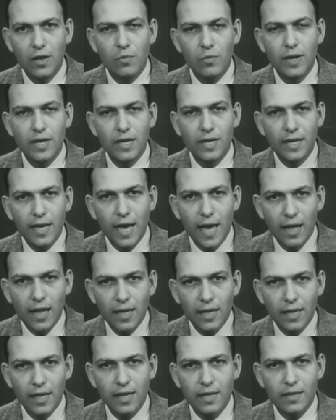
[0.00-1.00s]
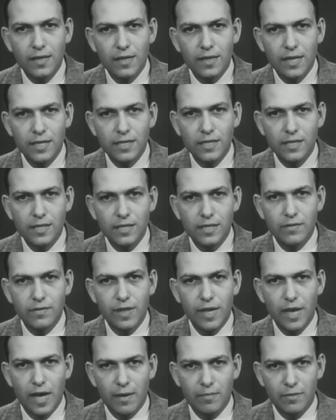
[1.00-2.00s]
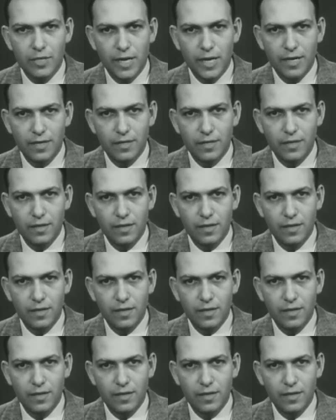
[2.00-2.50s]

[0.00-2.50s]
we can calculate the distance of the object.